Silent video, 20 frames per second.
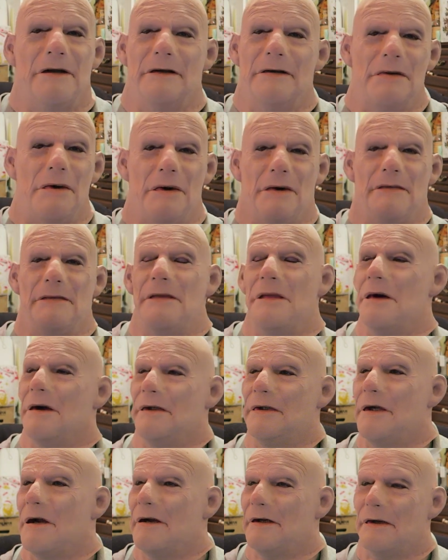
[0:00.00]
look,
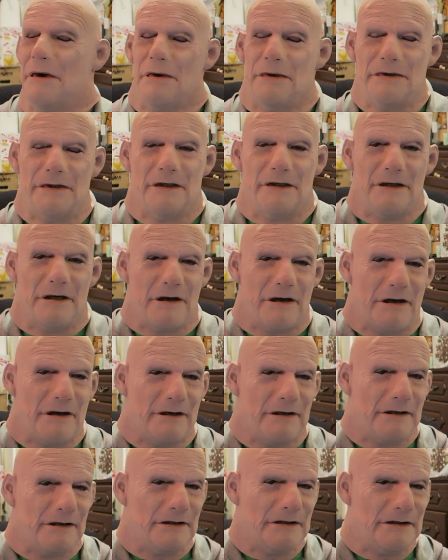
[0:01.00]
Shane Dawson
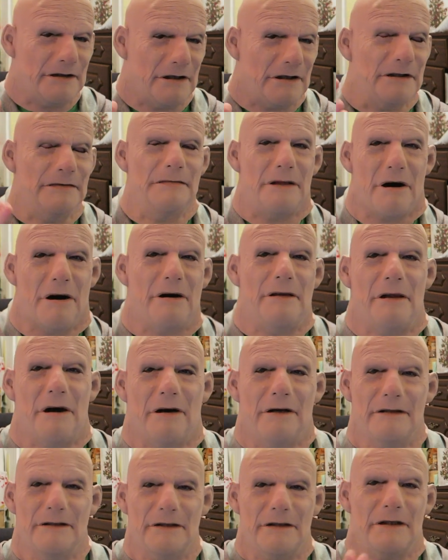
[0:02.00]
is
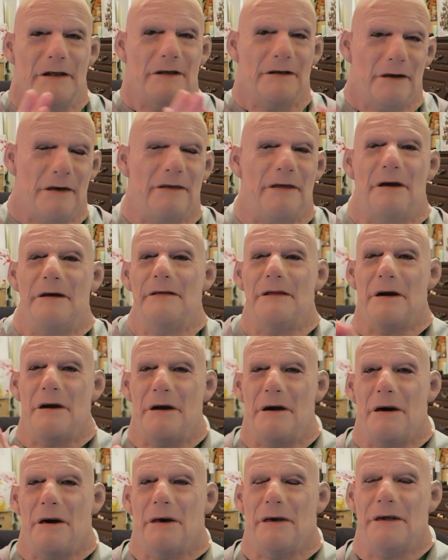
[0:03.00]
Marmite. You love him
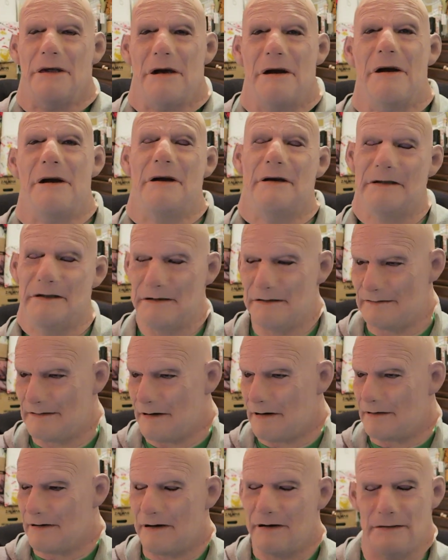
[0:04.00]
or you hate him.
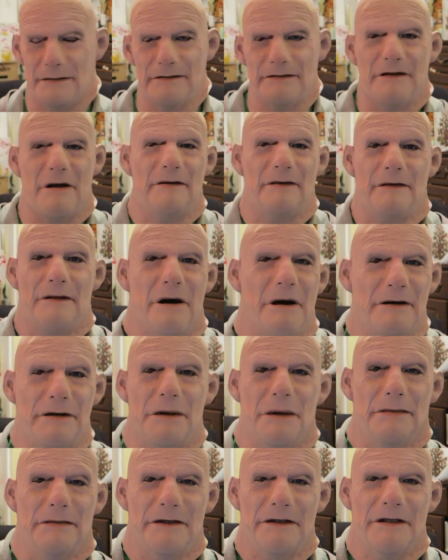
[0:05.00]
Now, he was never my
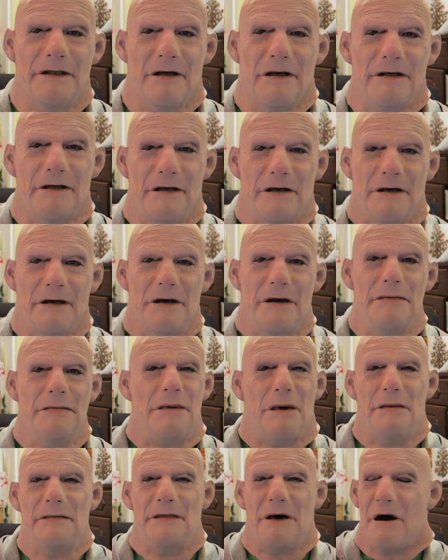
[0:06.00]
cup of tea,
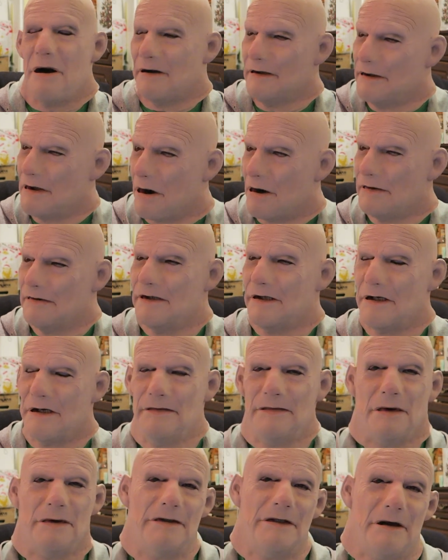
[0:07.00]
but by God, did
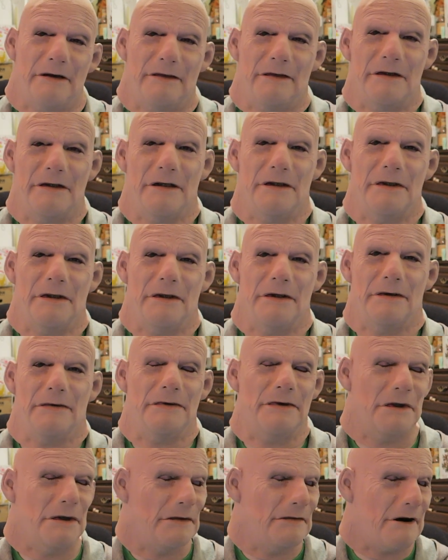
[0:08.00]
he put effort into
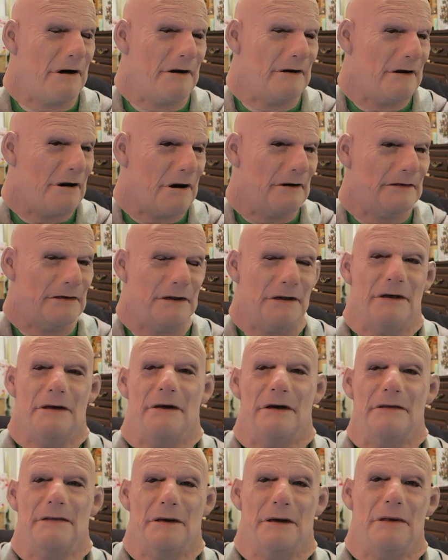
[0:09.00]
YouTube and he
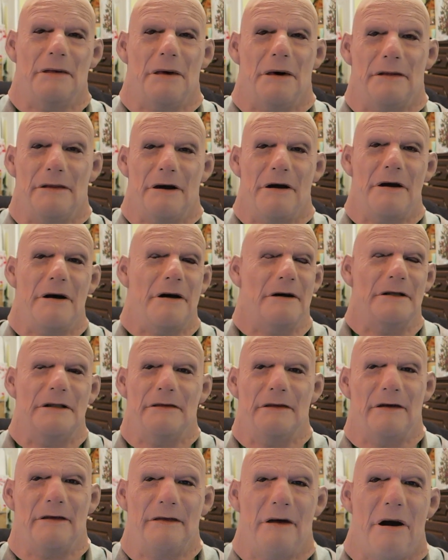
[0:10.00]
absolutely blew up. And
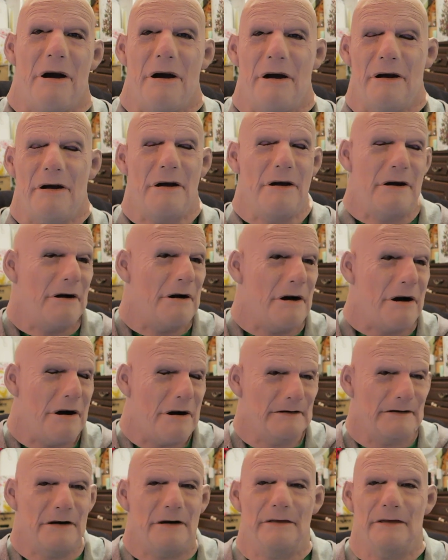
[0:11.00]
to be fair,
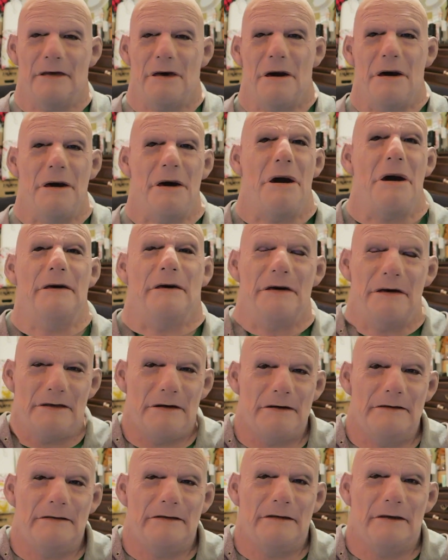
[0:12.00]
I haven't heard
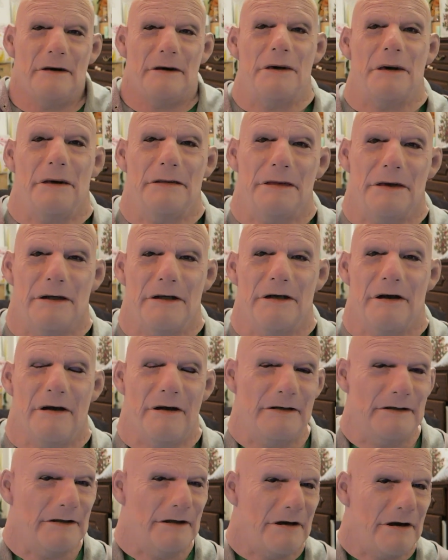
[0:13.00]
of him for a couple of
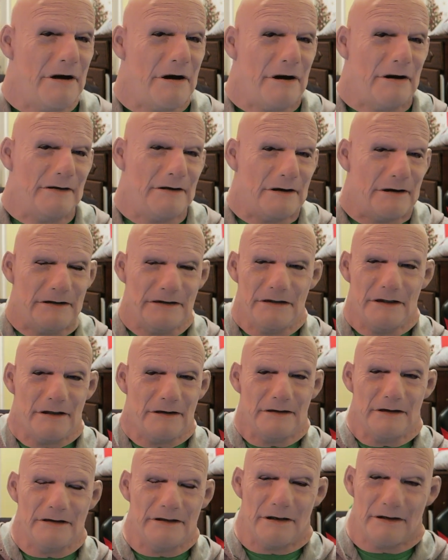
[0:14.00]
years. And then I
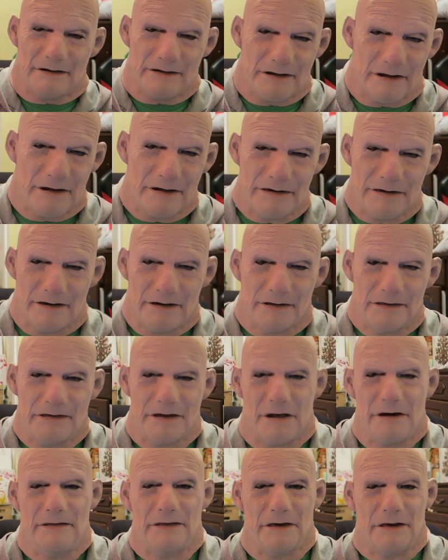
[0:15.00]
seen this allegation and I
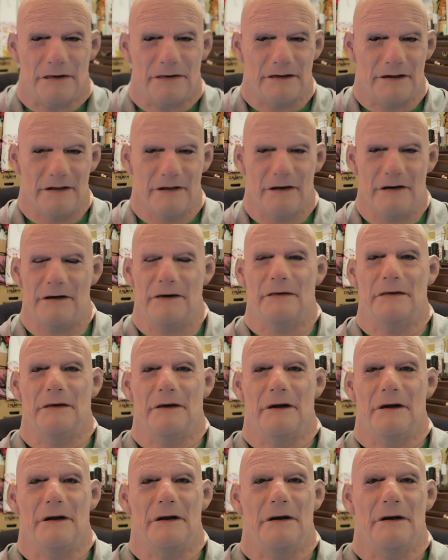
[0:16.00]
was like, bloody
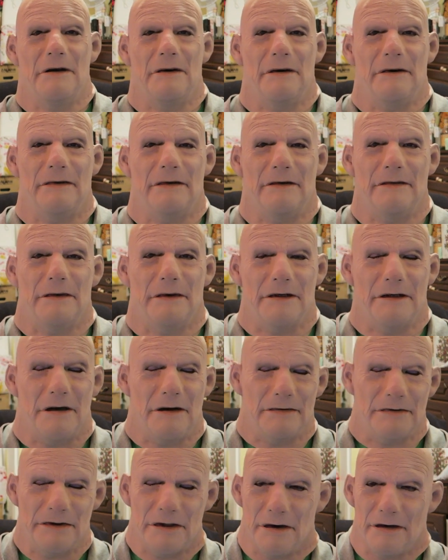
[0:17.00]
hell, what the bloody
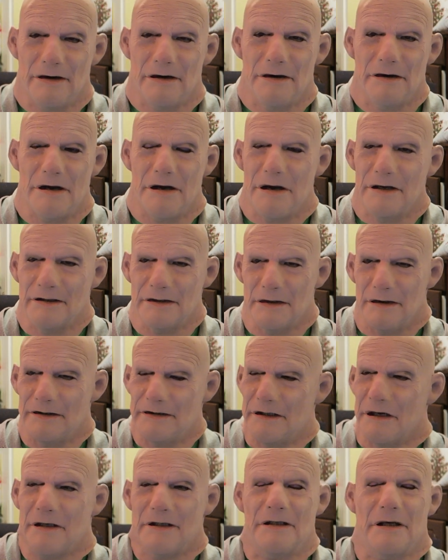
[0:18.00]
hell's going on here? So I
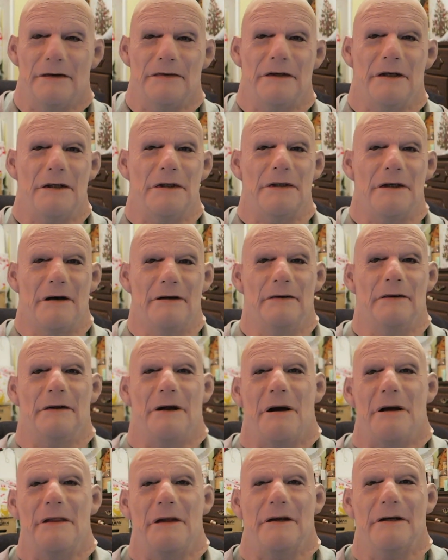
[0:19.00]
checked out his
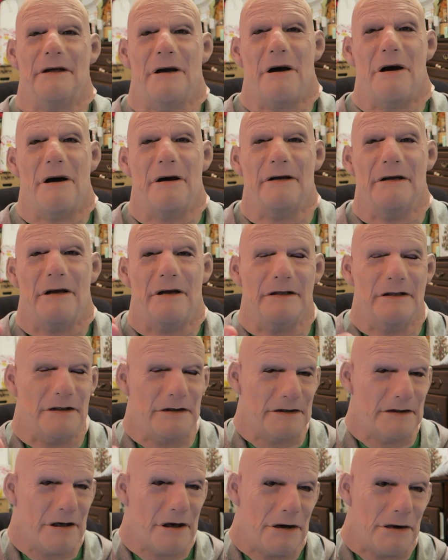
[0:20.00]
channel and the guy is
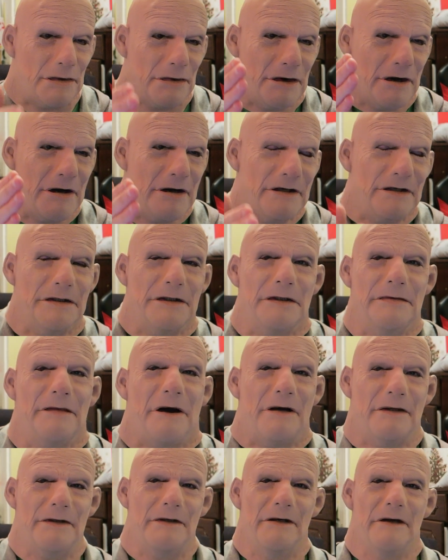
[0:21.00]
still
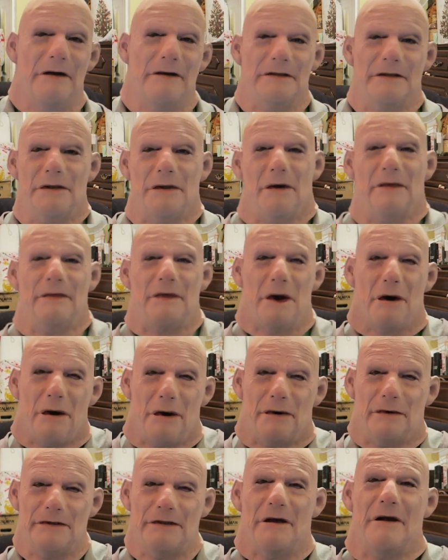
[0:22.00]
smashing it. So of
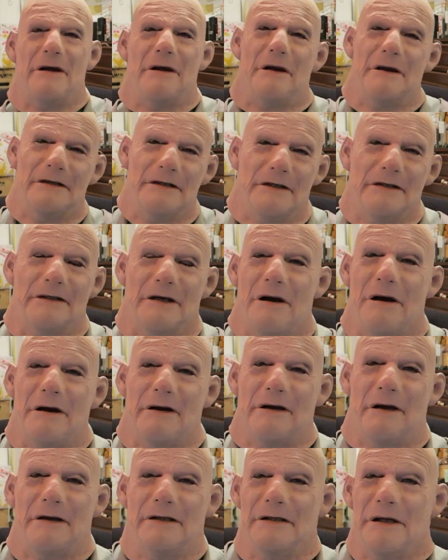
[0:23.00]
course, he's a
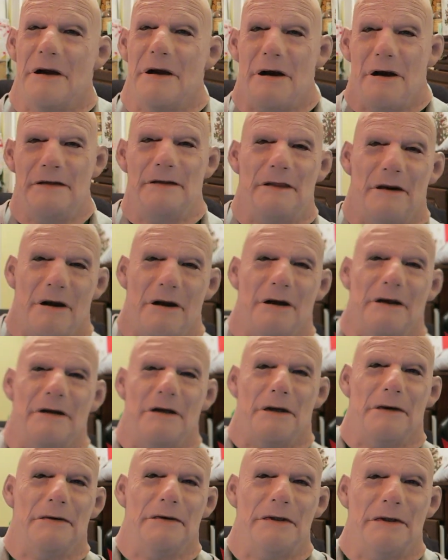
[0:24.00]
target, a big
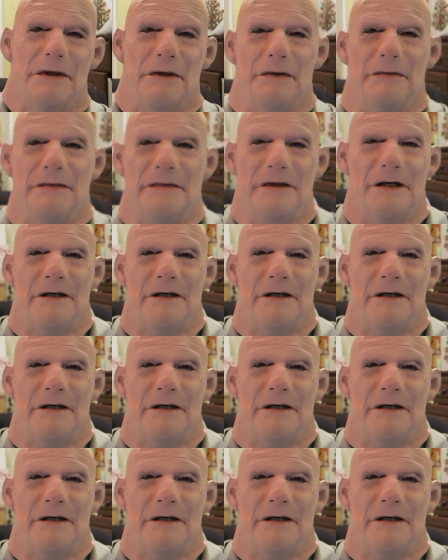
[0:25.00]
YouTube